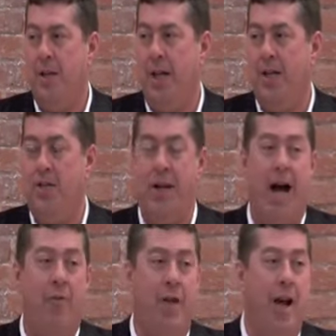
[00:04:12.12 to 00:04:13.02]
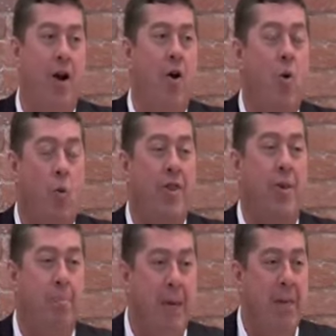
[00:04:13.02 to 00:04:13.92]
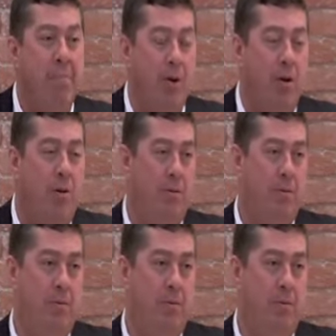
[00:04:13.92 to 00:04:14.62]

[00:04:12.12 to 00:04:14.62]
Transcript: Is it out there with the people?